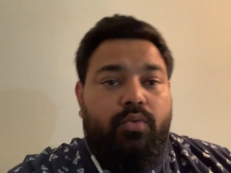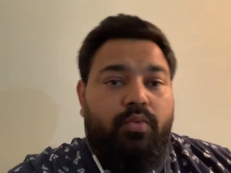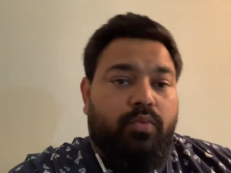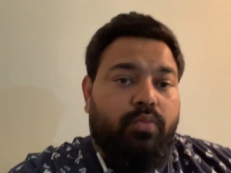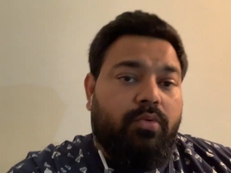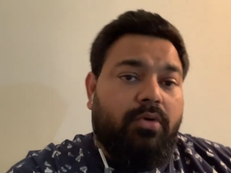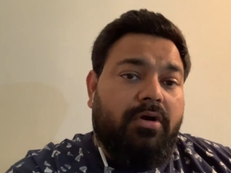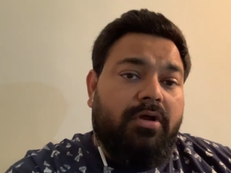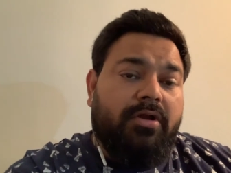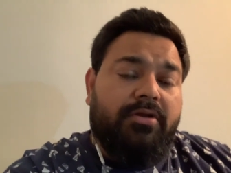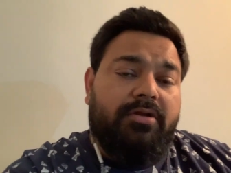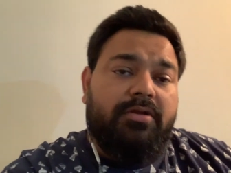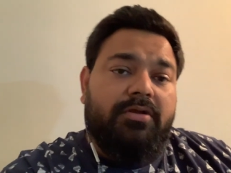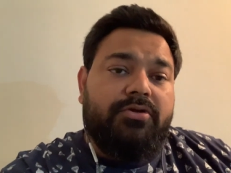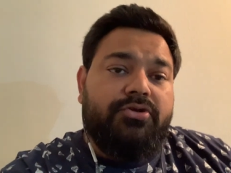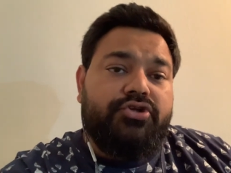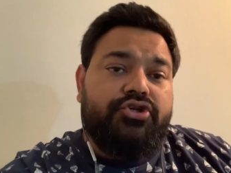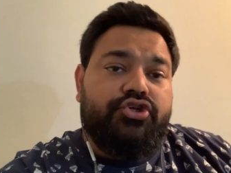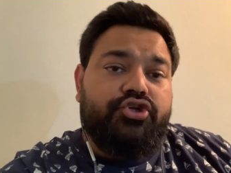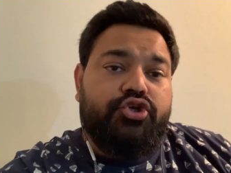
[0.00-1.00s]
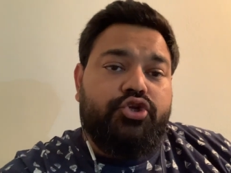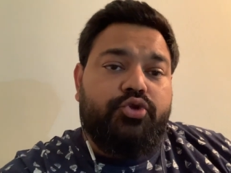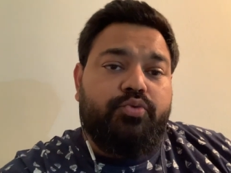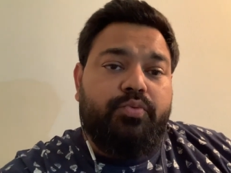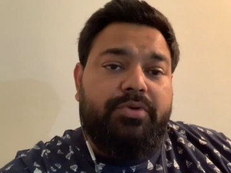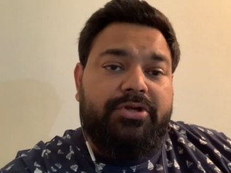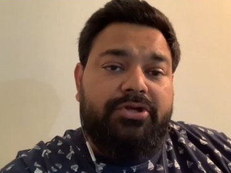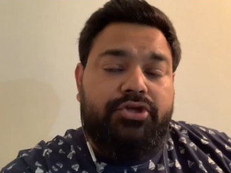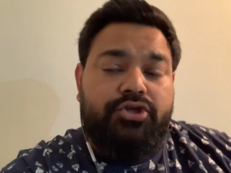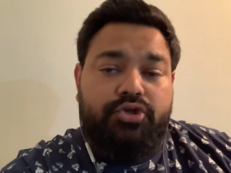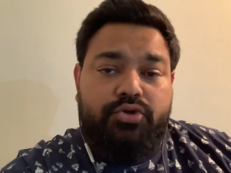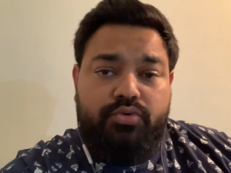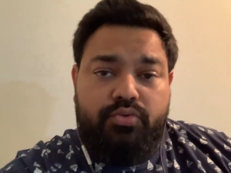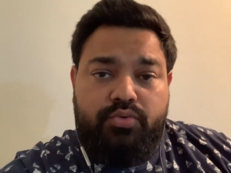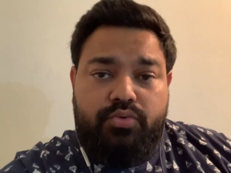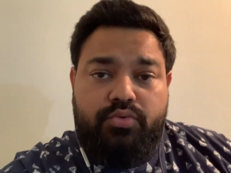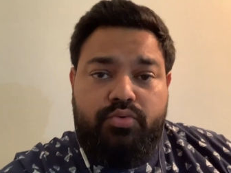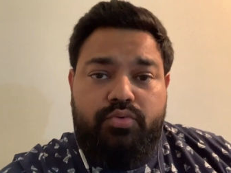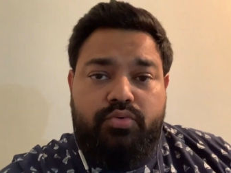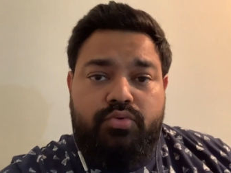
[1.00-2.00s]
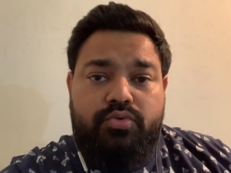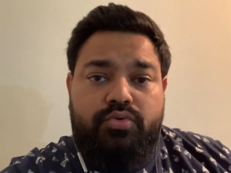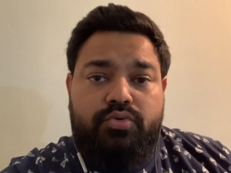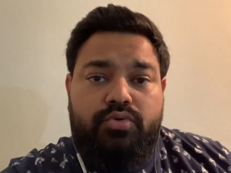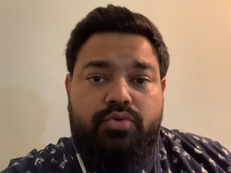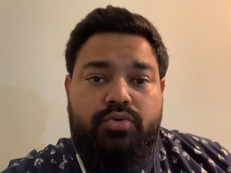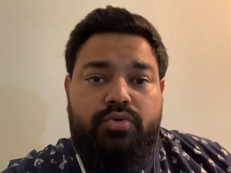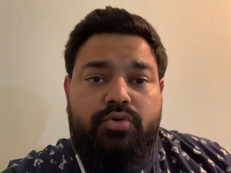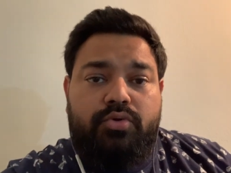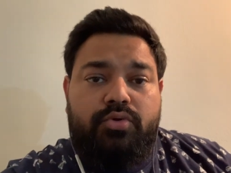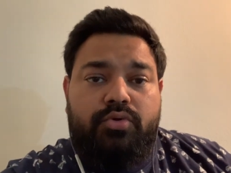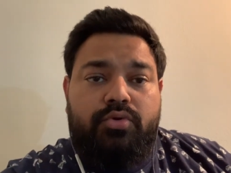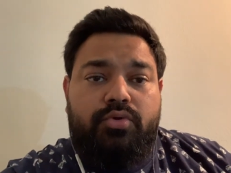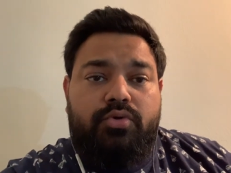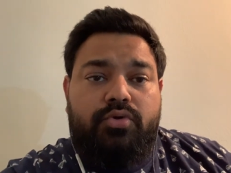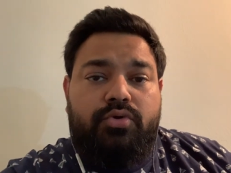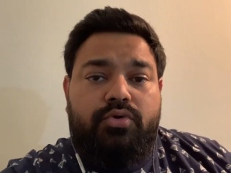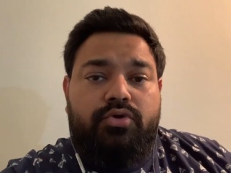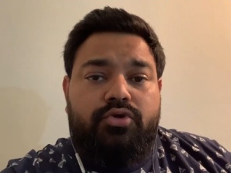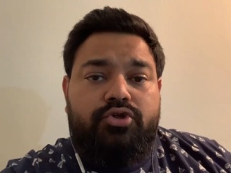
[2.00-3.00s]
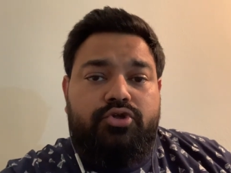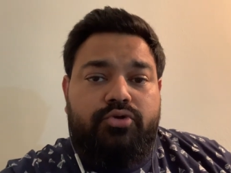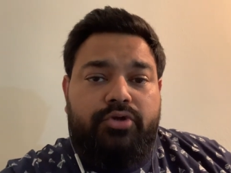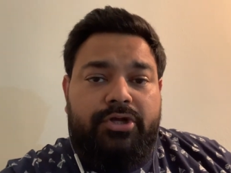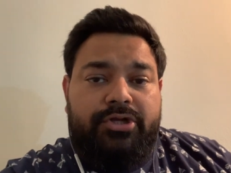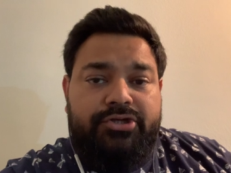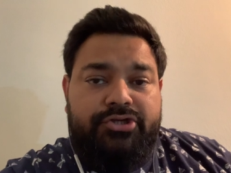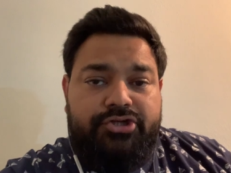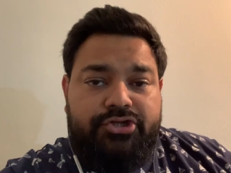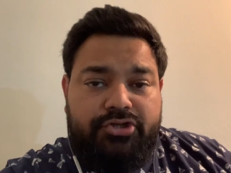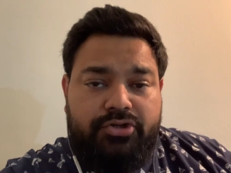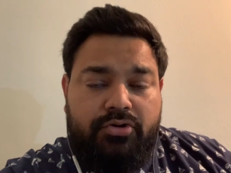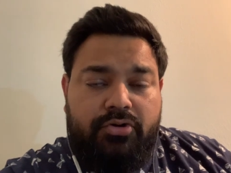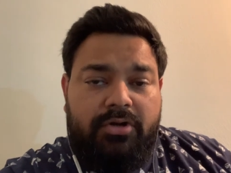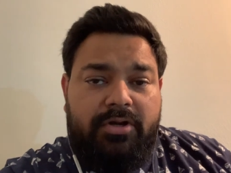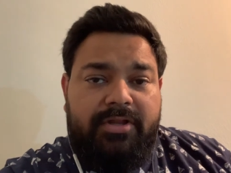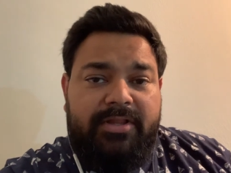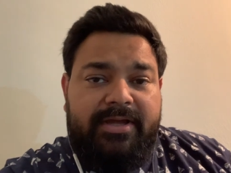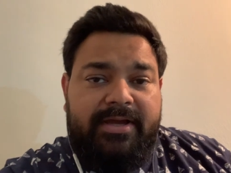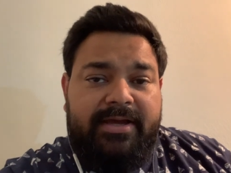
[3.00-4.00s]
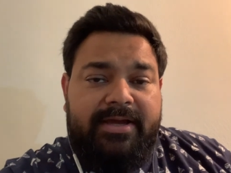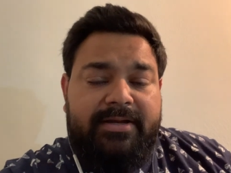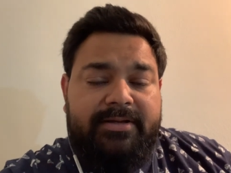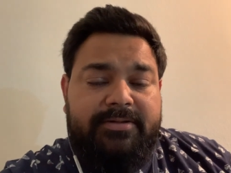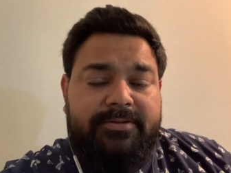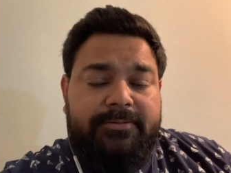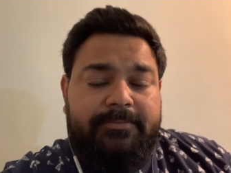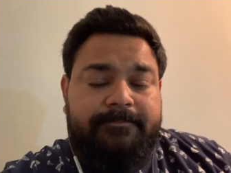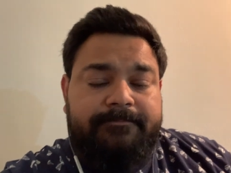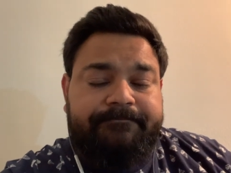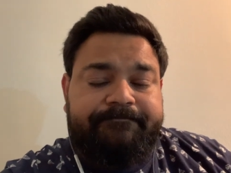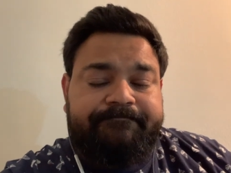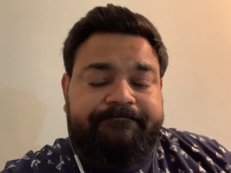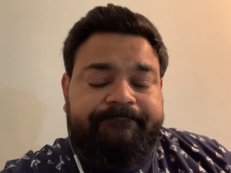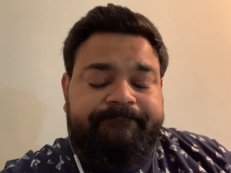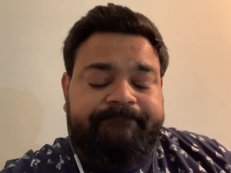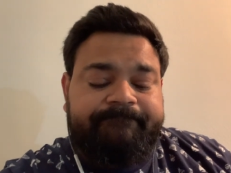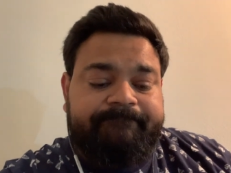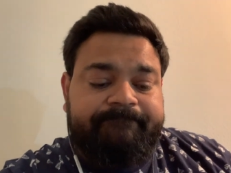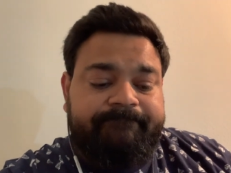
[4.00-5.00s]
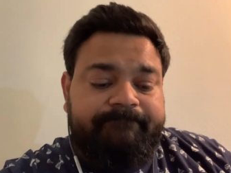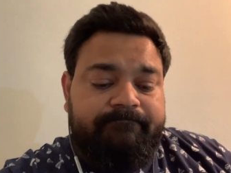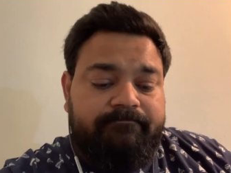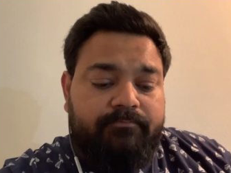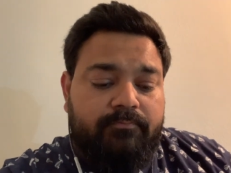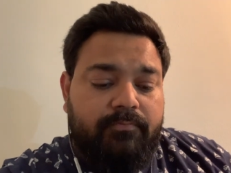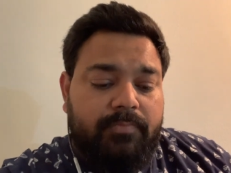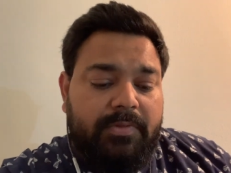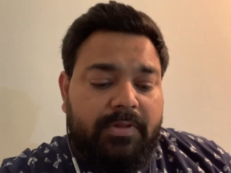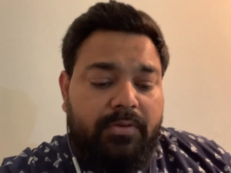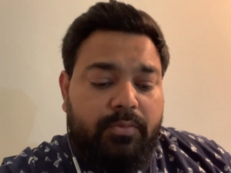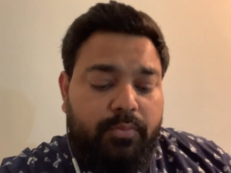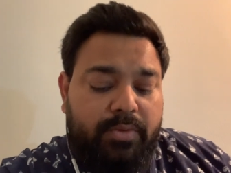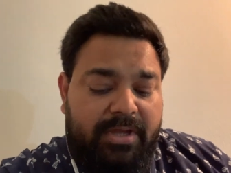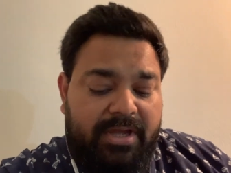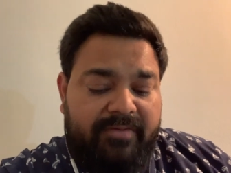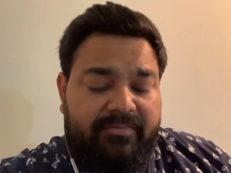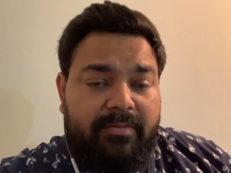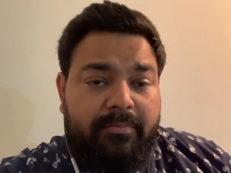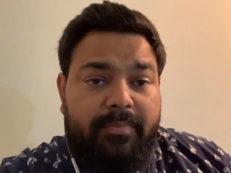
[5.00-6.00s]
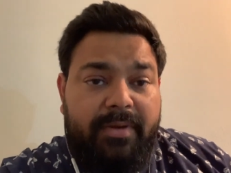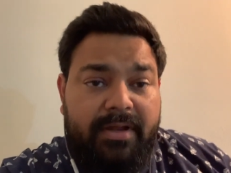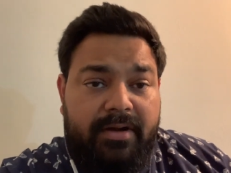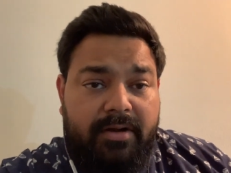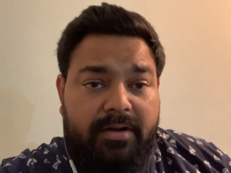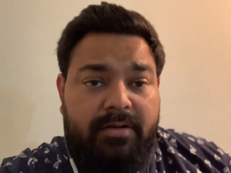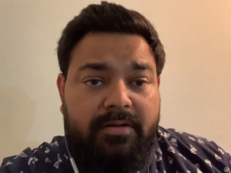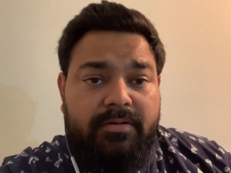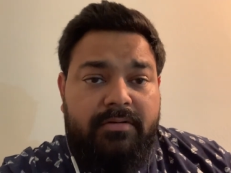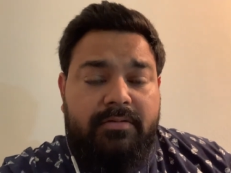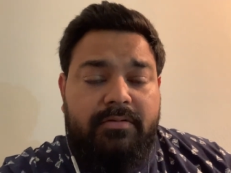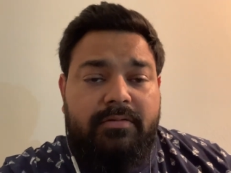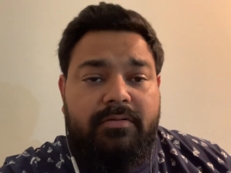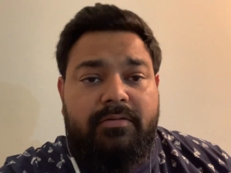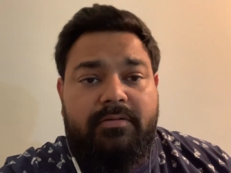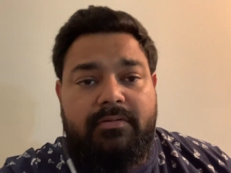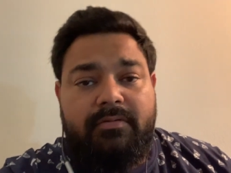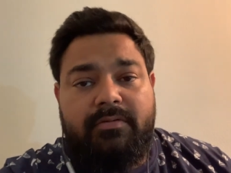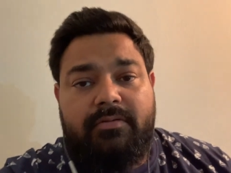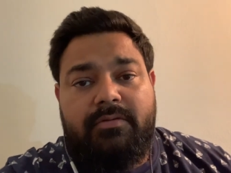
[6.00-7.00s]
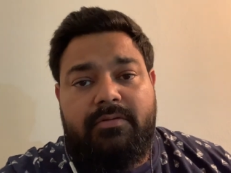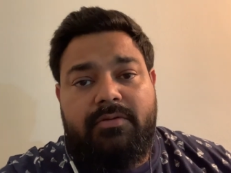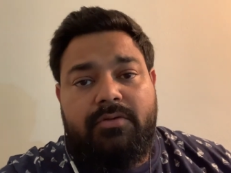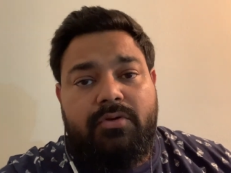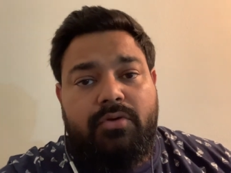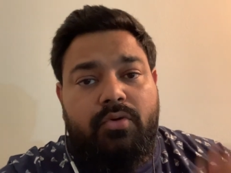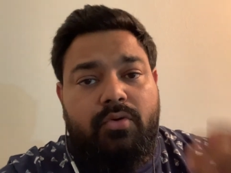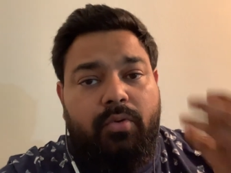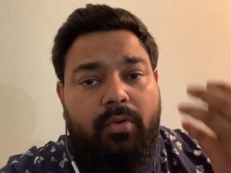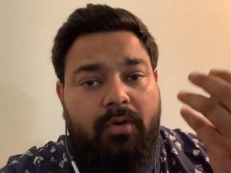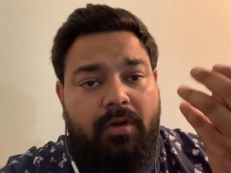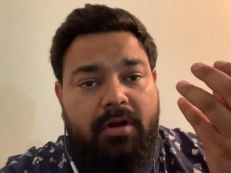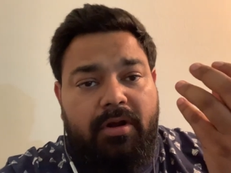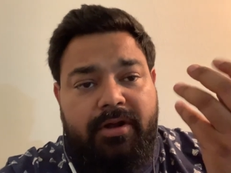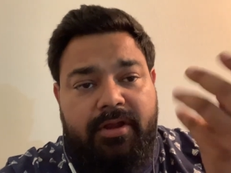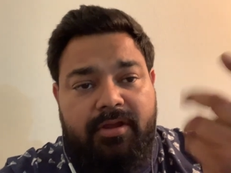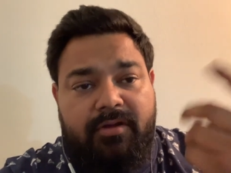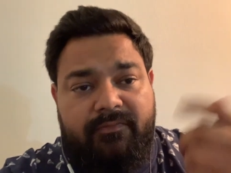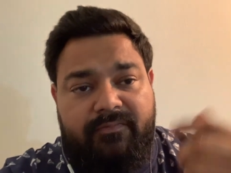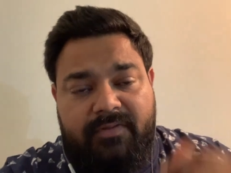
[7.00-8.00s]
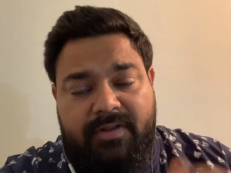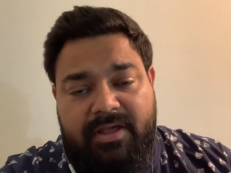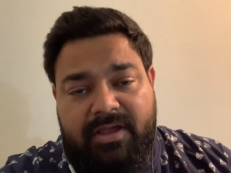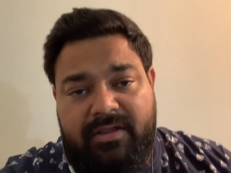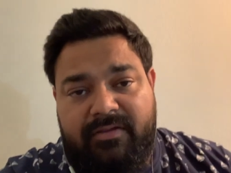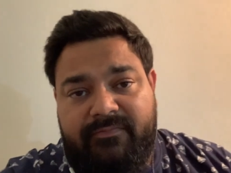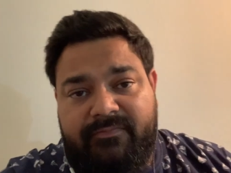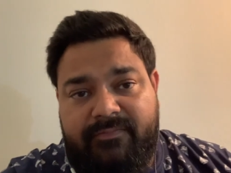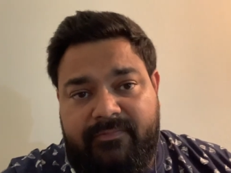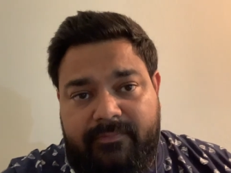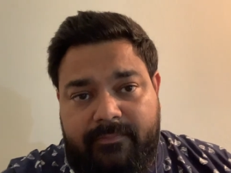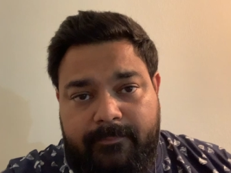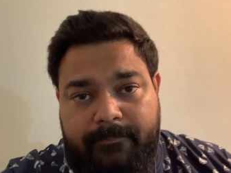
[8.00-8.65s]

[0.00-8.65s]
What should we do to ensure that we have a better quality of life?